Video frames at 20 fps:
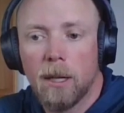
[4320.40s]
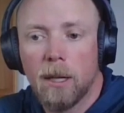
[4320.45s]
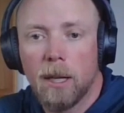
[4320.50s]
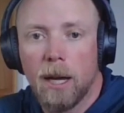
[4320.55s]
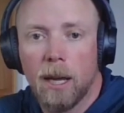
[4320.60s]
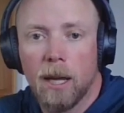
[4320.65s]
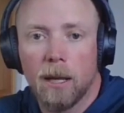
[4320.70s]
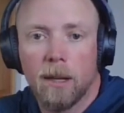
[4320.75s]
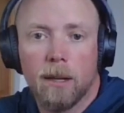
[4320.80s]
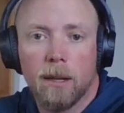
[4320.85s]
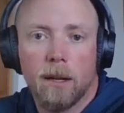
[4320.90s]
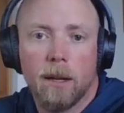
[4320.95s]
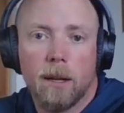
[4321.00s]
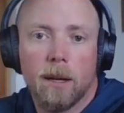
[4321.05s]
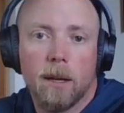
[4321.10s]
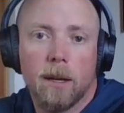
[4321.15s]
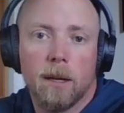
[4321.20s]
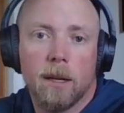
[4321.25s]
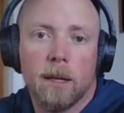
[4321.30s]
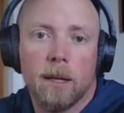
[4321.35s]
and
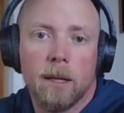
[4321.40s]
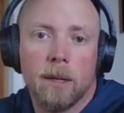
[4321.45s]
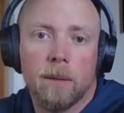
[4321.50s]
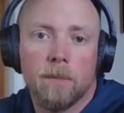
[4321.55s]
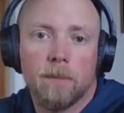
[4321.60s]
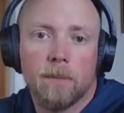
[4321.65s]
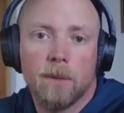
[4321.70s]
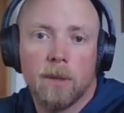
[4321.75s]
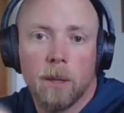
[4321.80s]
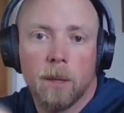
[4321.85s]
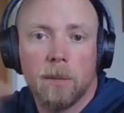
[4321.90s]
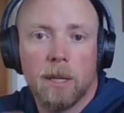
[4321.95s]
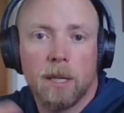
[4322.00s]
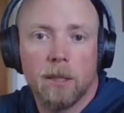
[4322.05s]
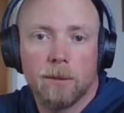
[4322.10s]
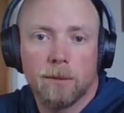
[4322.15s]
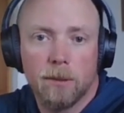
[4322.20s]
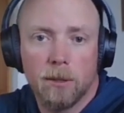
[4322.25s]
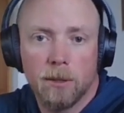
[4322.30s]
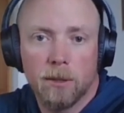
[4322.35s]
um,
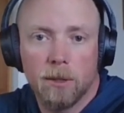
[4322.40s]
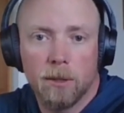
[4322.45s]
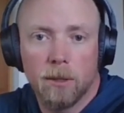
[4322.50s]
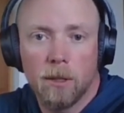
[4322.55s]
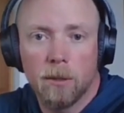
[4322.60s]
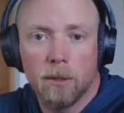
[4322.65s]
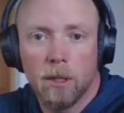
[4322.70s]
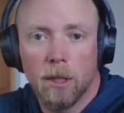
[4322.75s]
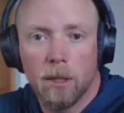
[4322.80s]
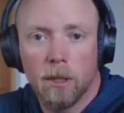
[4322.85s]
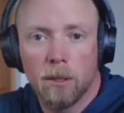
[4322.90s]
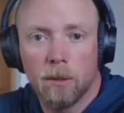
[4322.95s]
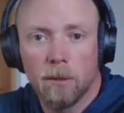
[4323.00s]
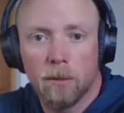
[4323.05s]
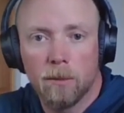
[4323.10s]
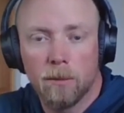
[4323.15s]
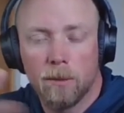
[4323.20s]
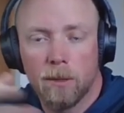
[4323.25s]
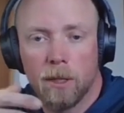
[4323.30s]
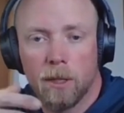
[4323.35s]
thumbnails for those that don't
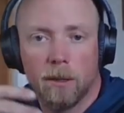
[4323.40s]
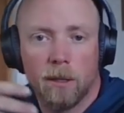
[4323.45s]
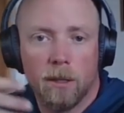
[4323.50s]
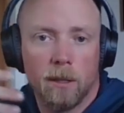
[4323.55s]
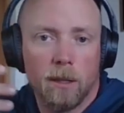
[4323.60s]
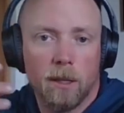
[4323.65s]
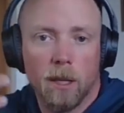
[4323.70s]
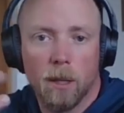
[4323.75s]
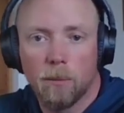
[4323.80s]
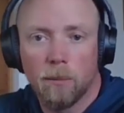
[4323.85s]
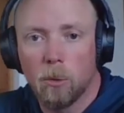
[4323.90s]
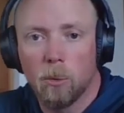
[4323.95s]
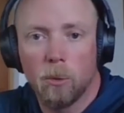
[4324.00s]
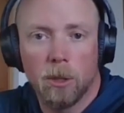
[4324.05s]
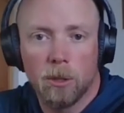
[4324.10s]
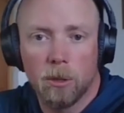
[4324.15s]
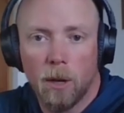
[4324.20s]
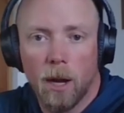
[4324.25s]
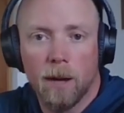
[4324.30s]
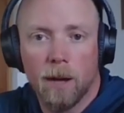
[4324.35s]
know they're the number
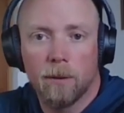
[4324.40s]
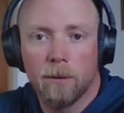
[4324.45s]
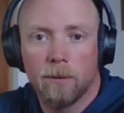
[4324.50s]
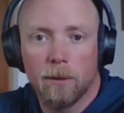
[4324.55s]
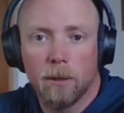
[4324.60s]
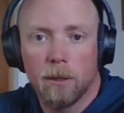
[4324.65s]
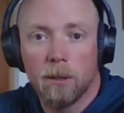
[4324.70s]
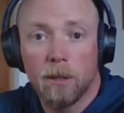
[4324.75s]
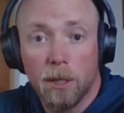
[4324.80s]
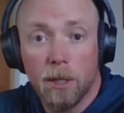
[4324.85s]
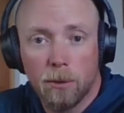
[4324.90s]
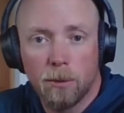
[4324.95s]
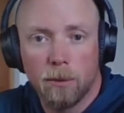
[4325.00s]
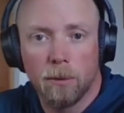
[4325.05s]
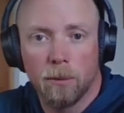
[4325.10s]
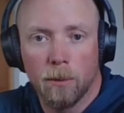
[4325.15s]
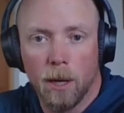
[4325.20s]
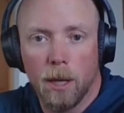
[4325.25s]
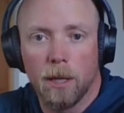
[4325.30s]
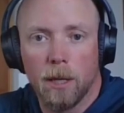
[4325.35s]
one driver for
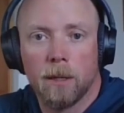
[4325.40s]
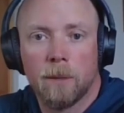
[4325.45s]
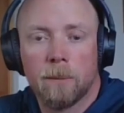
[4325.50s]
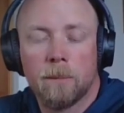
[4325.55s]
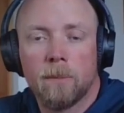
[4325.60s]
click-through rate